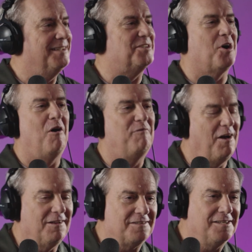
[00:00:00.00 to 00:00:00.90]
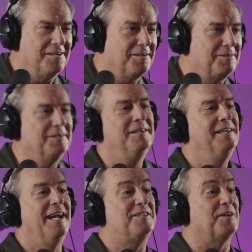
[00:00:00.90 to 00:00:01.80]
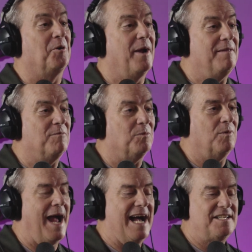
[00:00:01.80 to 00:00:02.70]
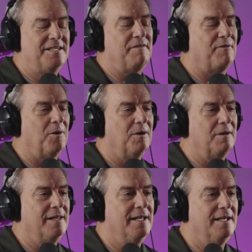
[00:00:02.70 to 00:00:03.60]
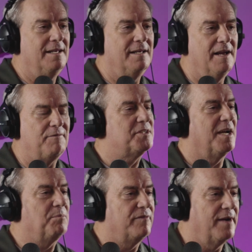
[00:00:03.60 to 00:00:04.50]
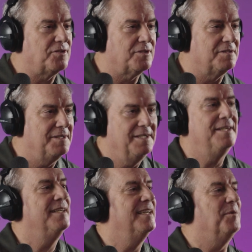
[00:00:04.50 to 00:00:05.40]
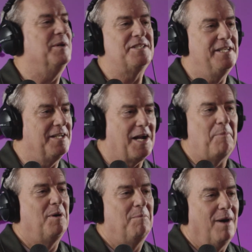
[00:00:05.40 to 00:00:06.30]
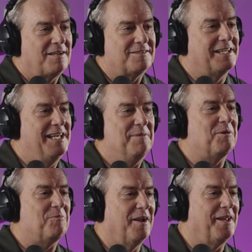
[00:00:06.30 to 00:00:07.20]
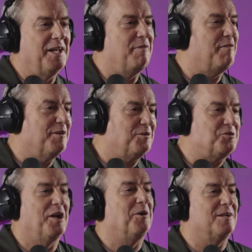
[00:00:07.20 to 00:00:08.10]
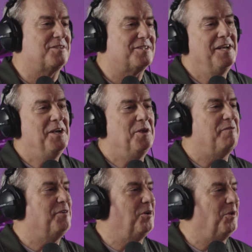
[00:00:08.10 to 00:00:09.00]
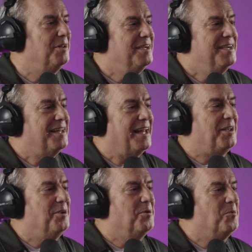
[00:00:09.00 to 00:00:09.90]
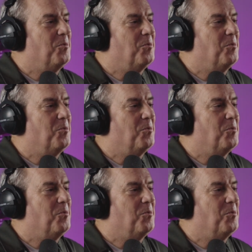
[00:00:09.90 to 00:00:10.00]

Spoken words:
It's all volunteer. It's a great asset for the InfoSec profession. We just need a couple of bucks to keep it running. If you feel generous, you feel like you